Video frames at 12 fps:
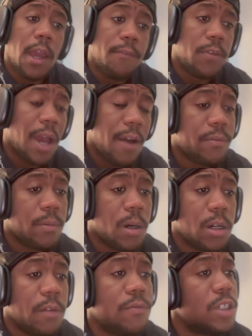If you haven't
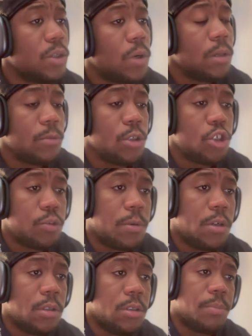heard of Z1
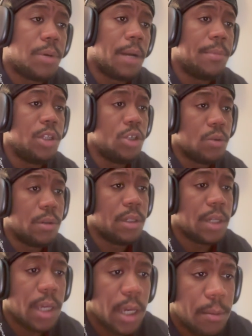Motorsport, you're probably new in
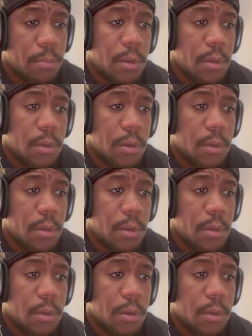the game.